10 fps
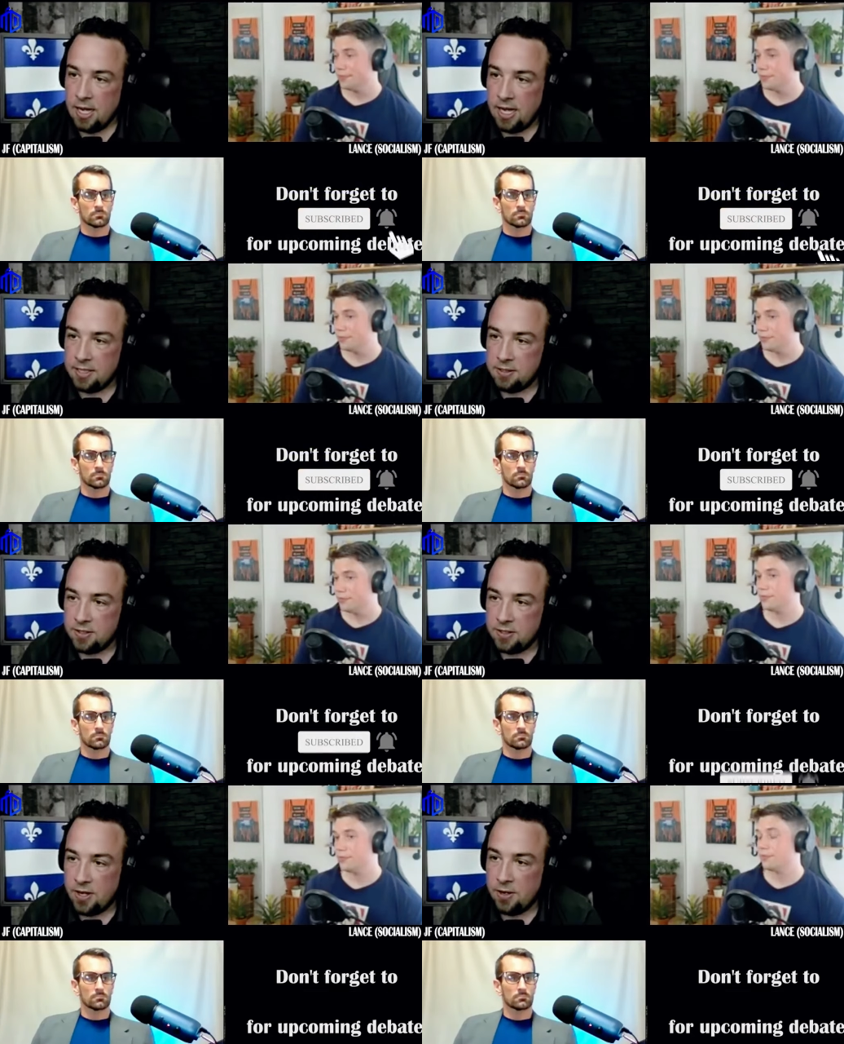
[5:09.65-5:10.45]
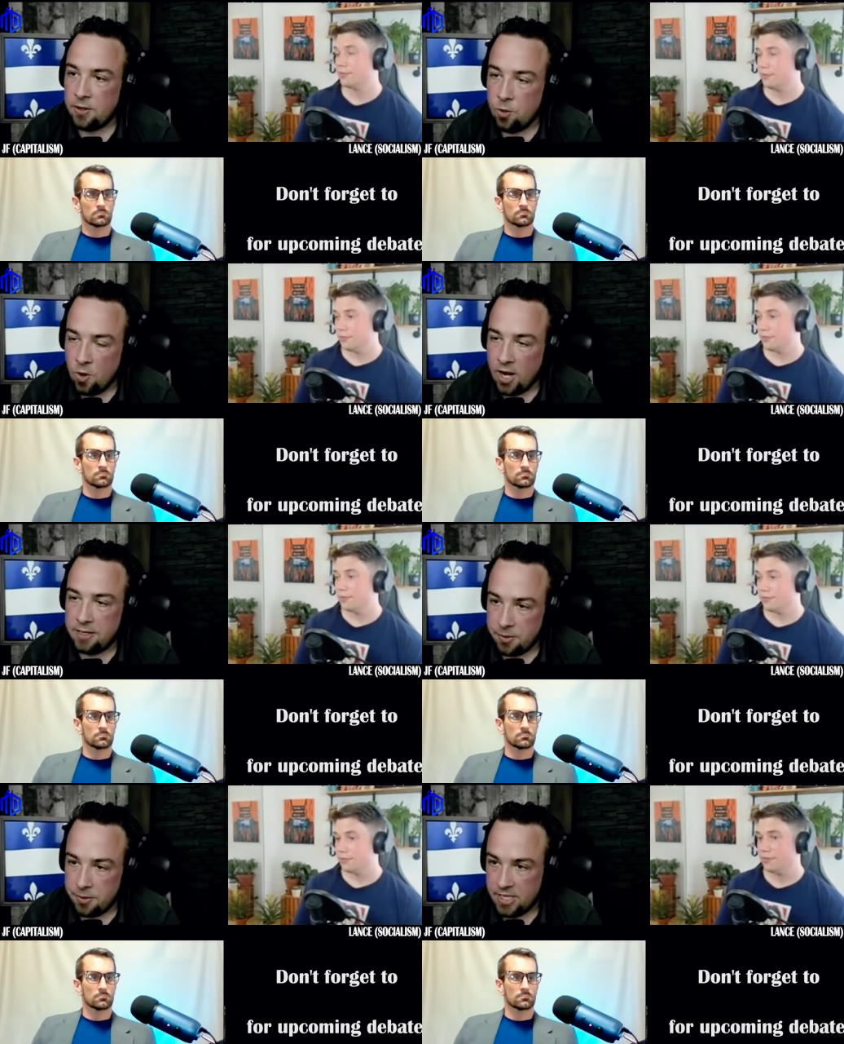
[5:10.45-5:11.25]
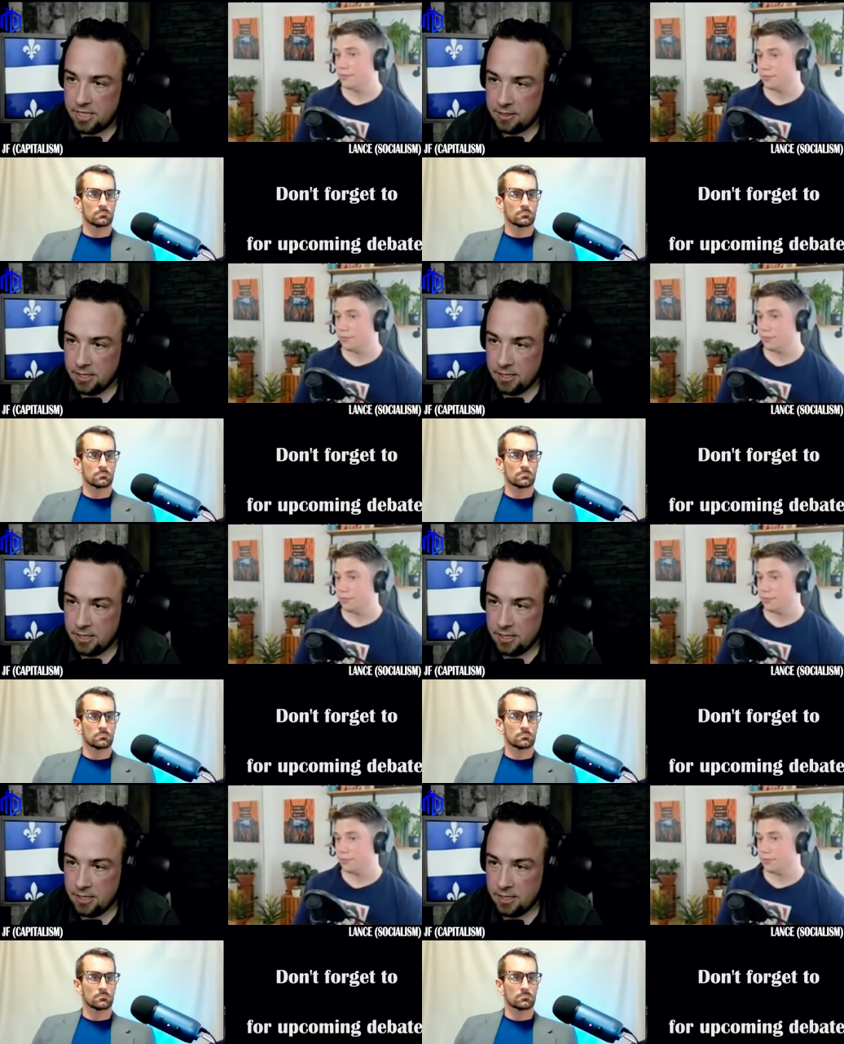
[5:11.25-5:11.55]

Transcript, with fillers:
Speaker 1: Answer: Quite a bit.